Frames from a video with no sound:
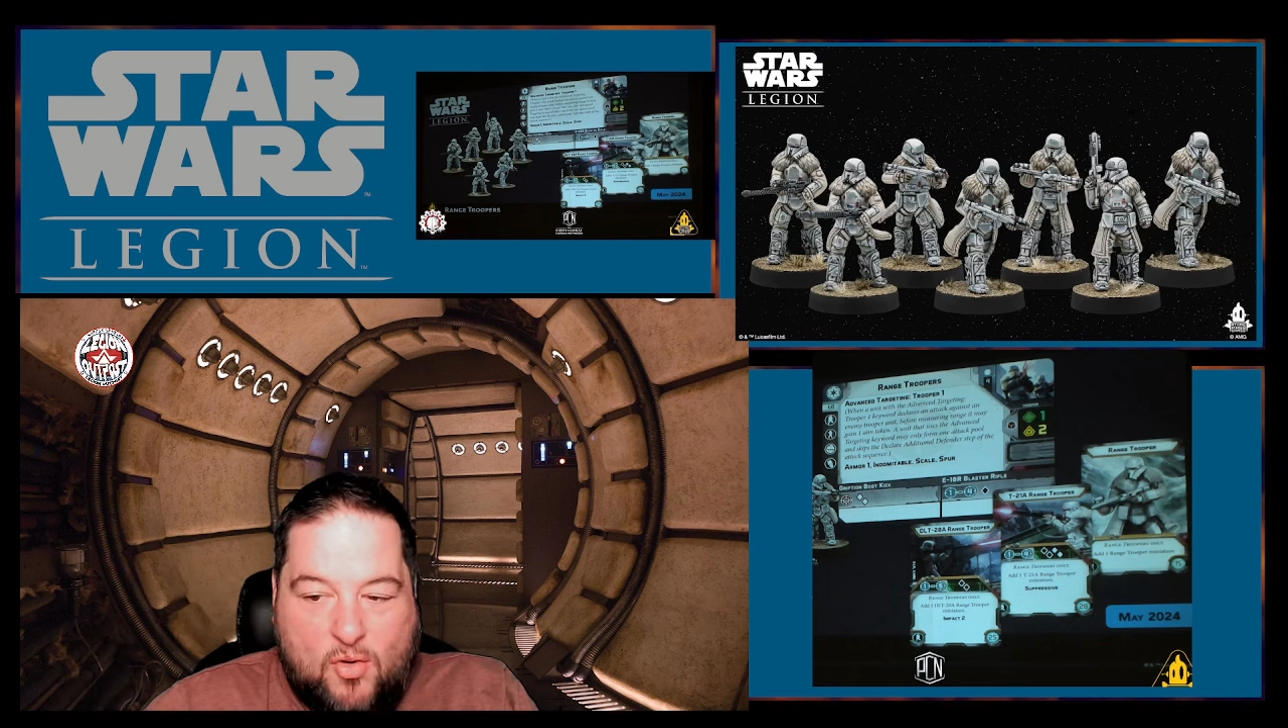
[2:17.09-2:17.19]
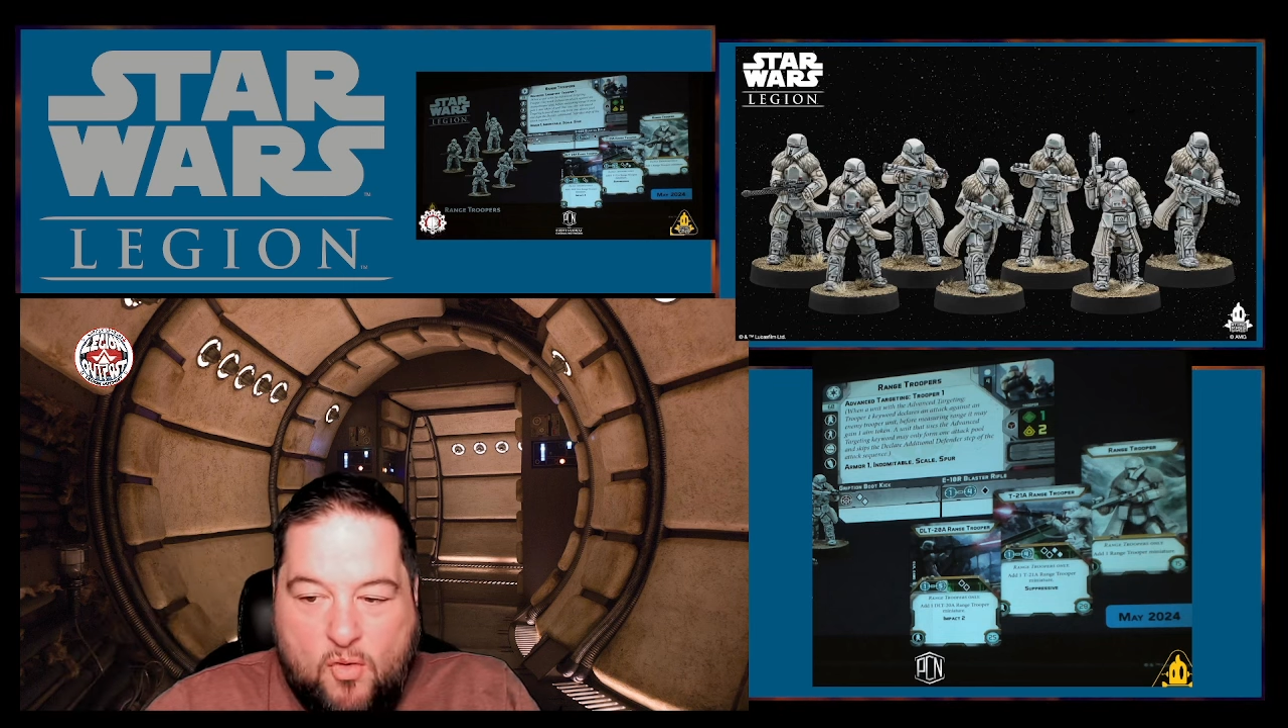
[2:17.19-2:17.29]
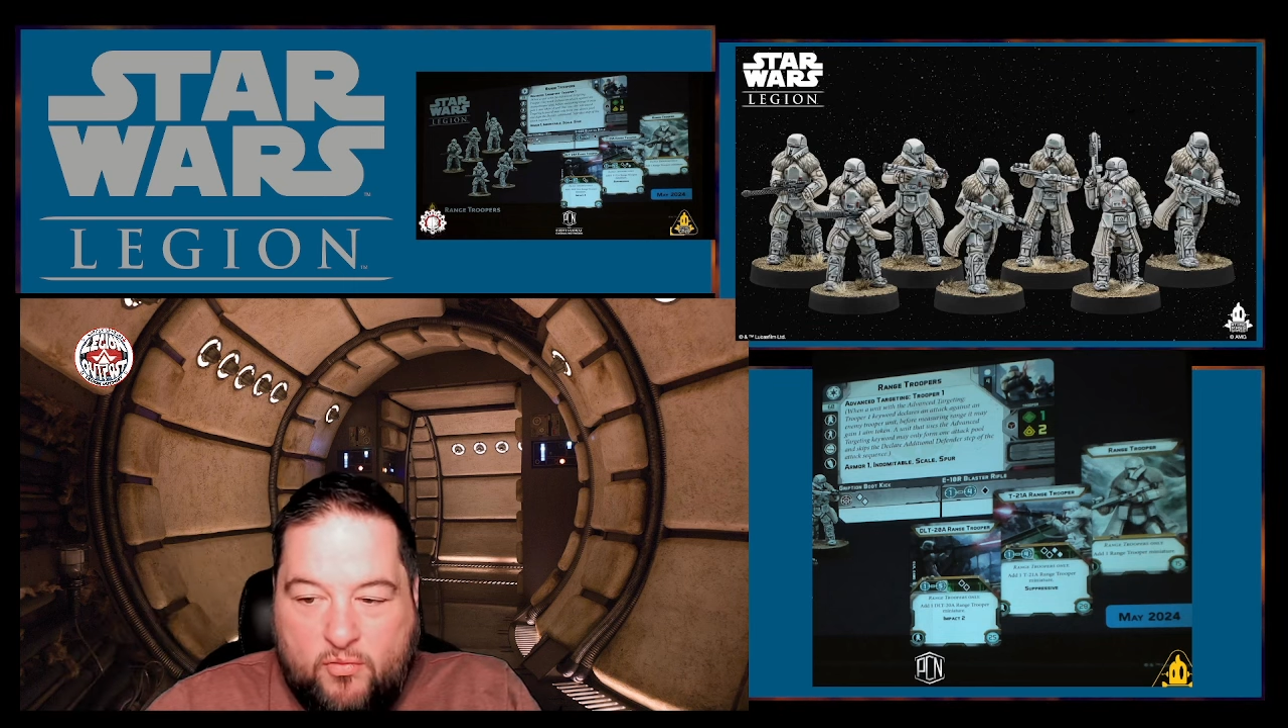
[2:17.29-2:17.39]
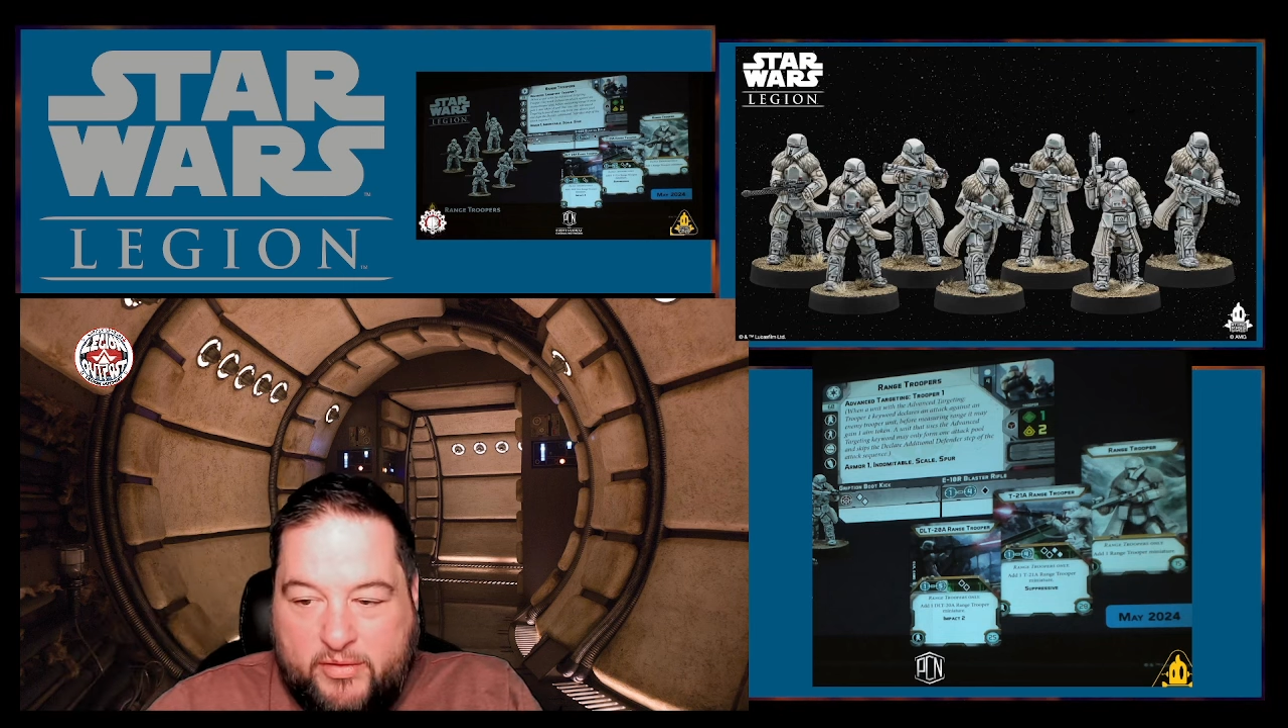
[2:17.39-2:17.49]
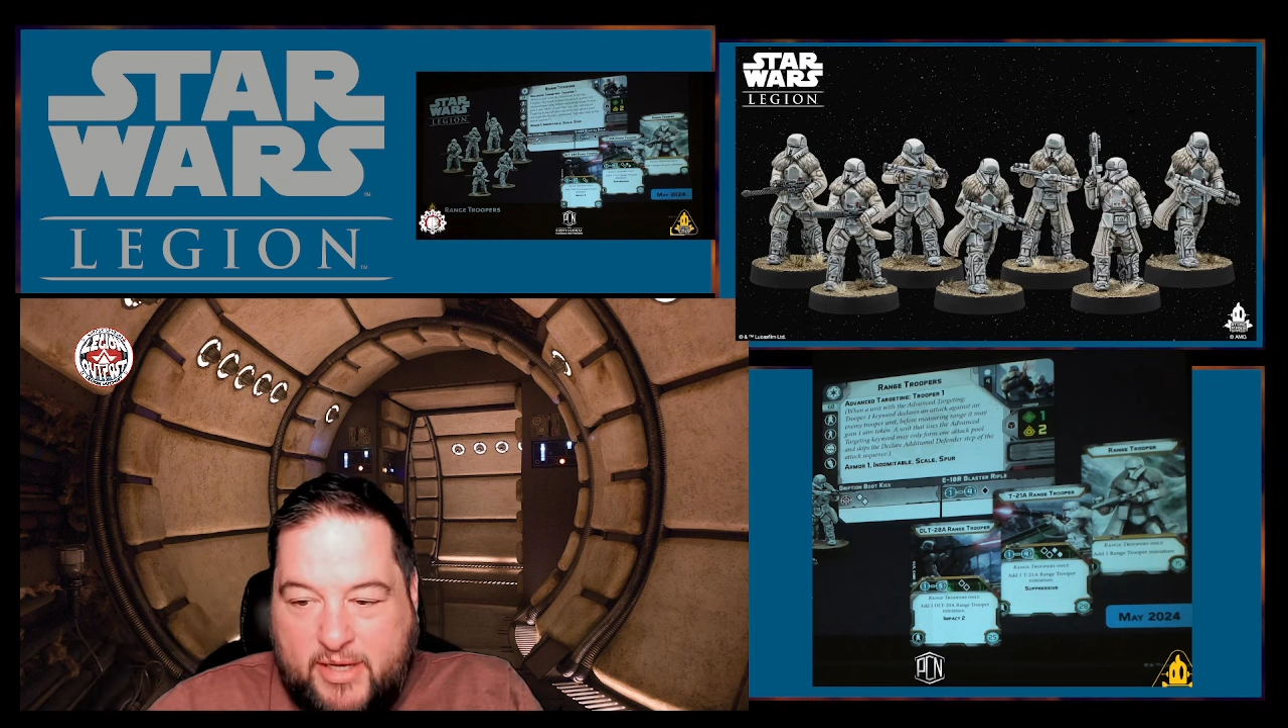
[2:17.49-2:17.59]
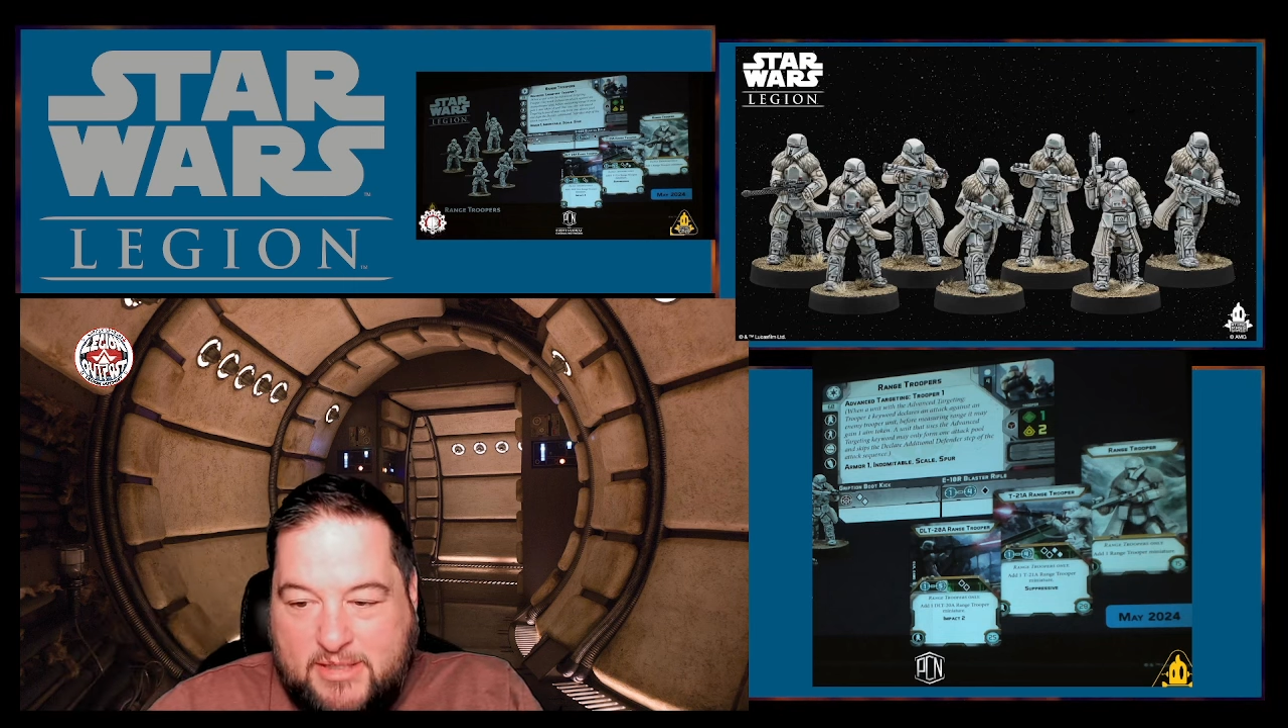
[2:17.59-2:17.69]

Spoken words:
overly